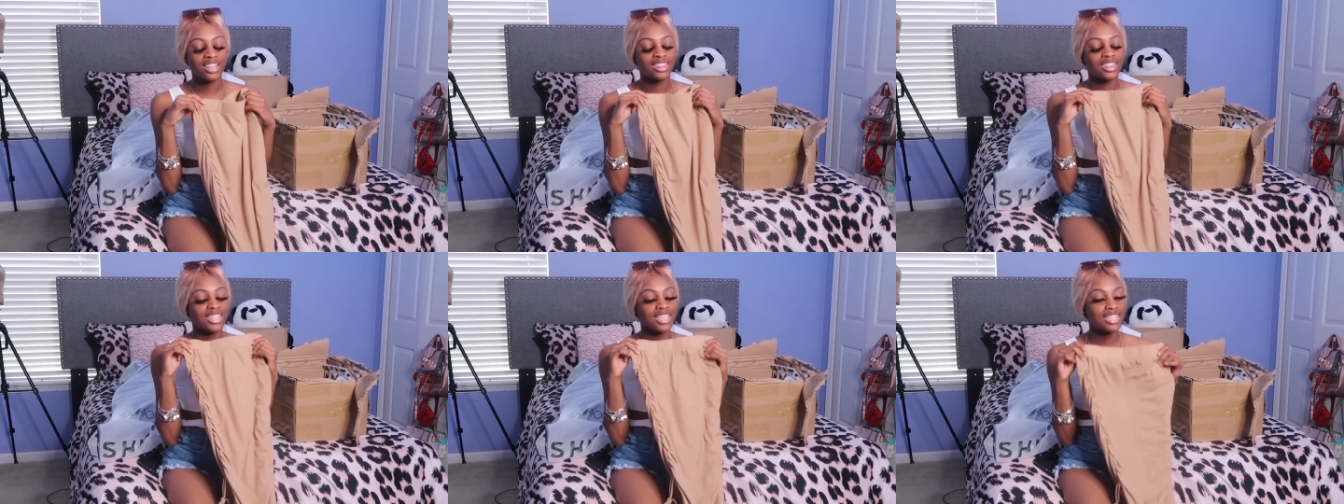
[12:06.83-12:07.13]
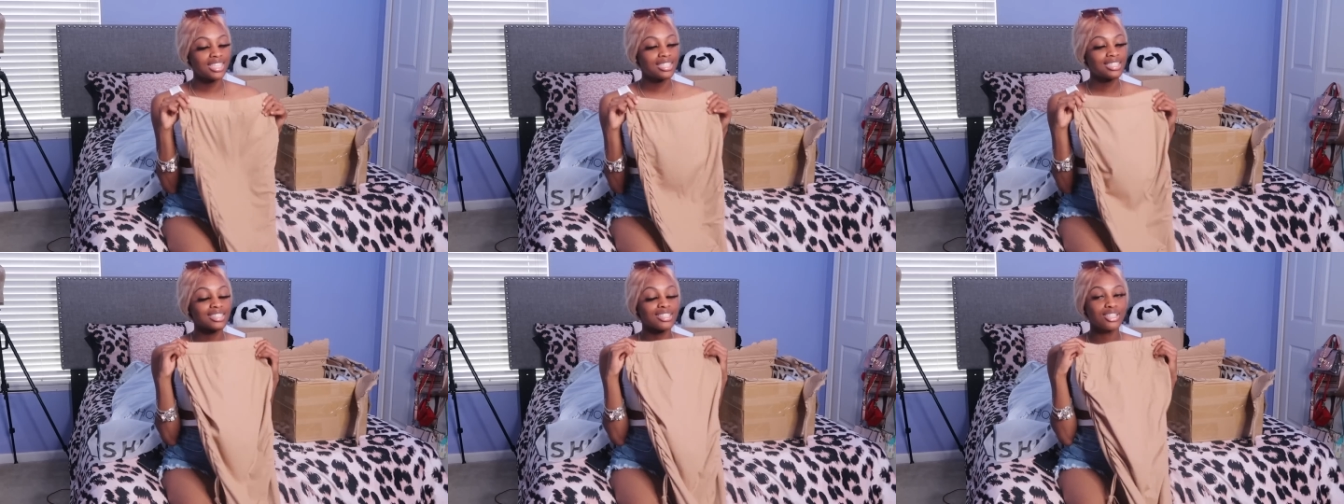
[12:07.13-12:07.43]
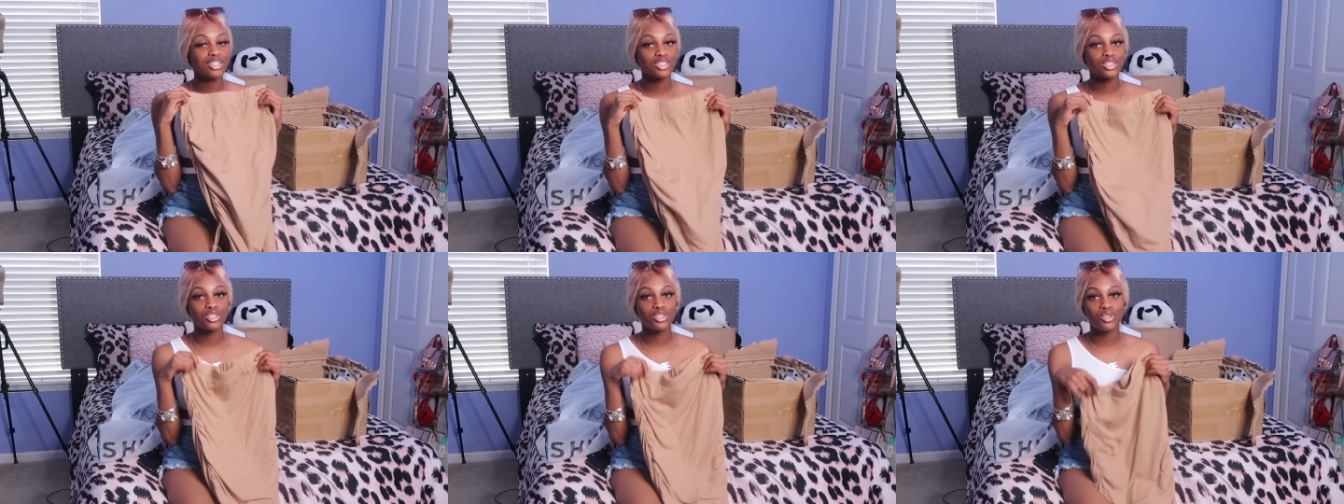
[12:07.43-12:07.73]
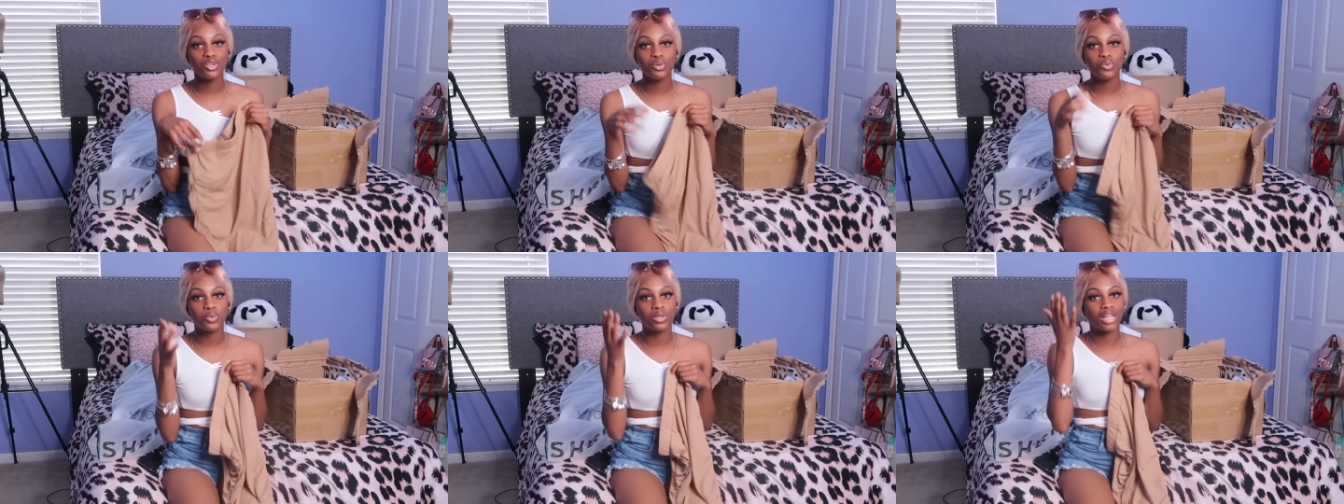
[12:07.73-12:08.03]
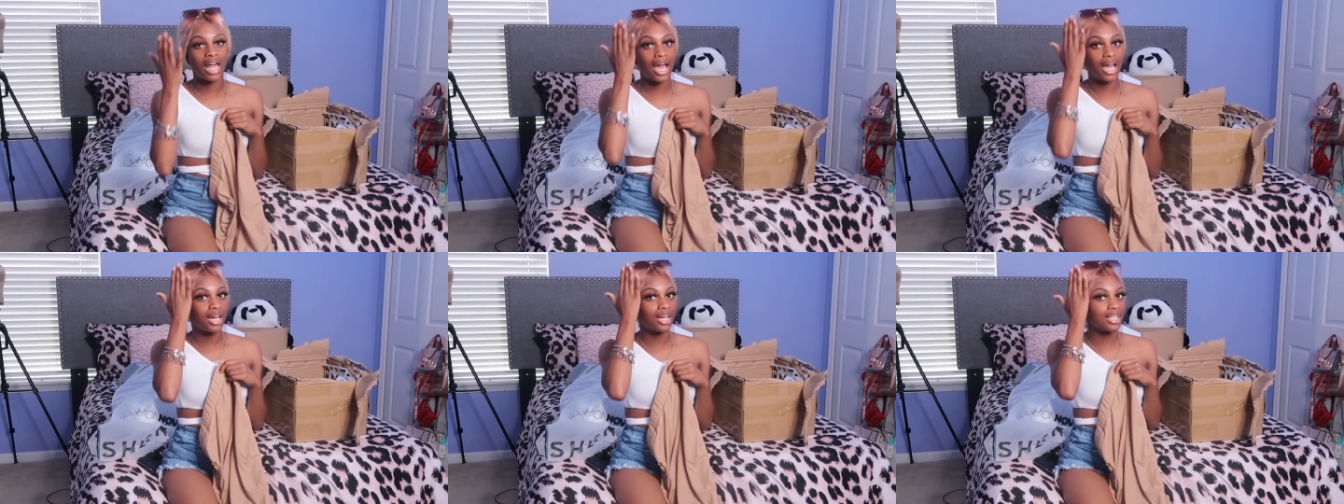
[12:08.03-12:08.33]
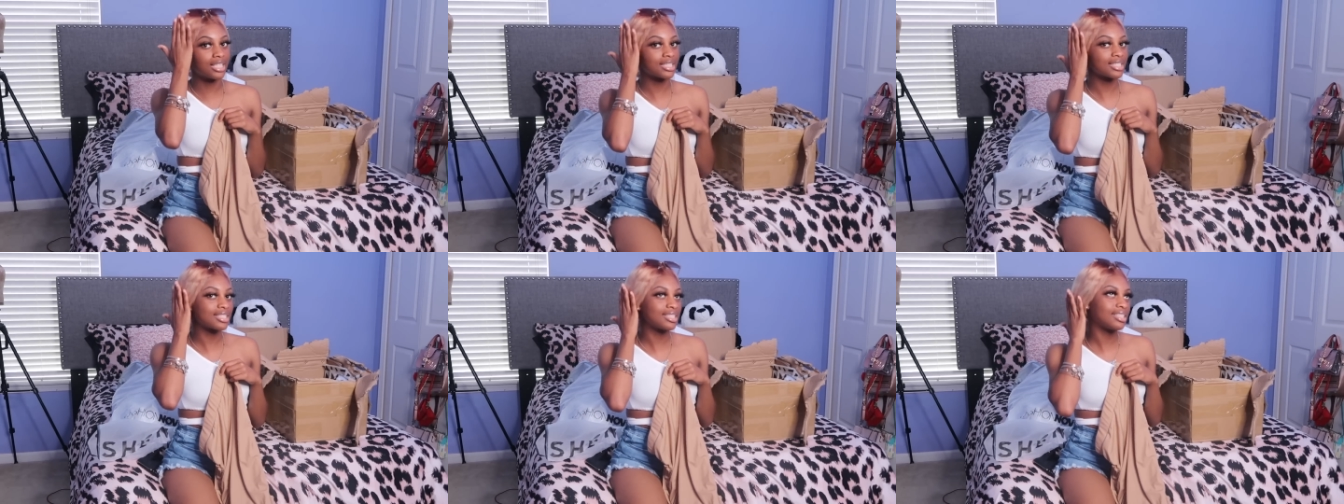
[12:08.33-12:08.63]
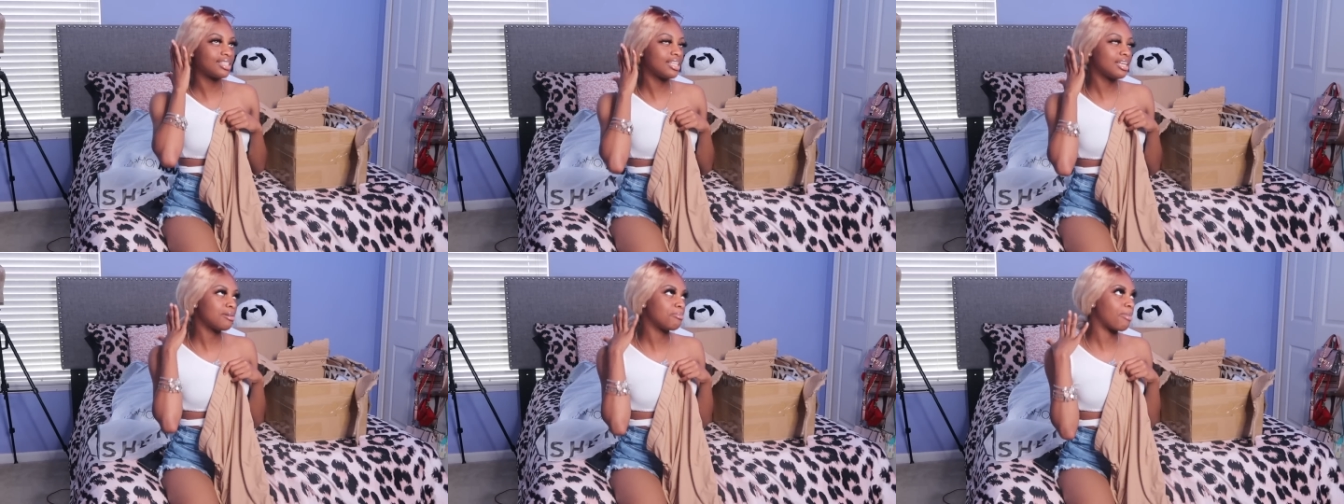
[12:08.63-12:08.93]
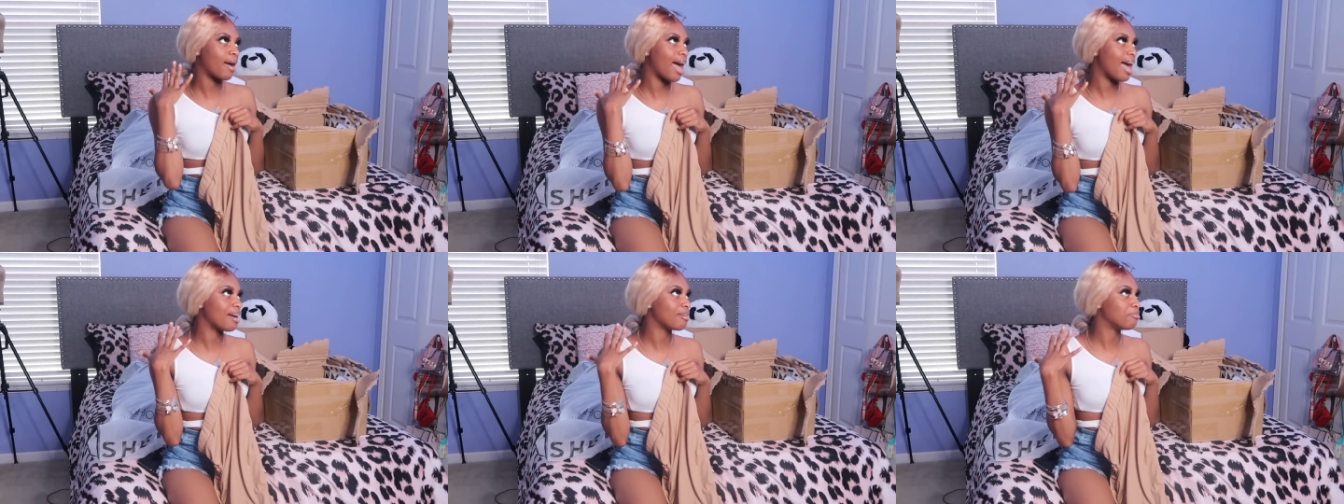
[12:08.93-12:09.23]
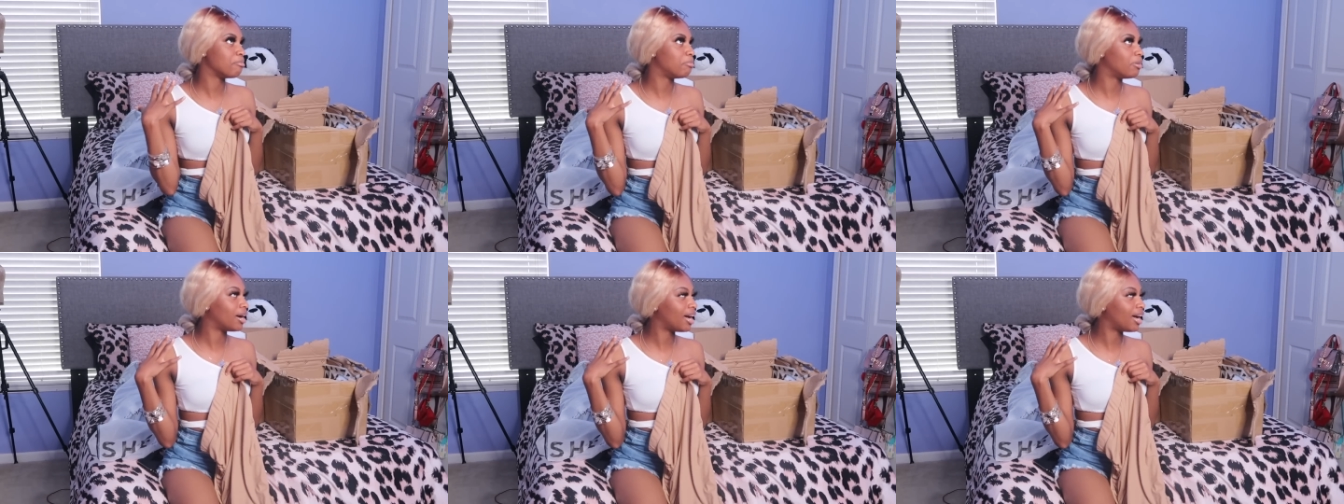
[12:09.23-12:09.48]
This looks cute with like a slick back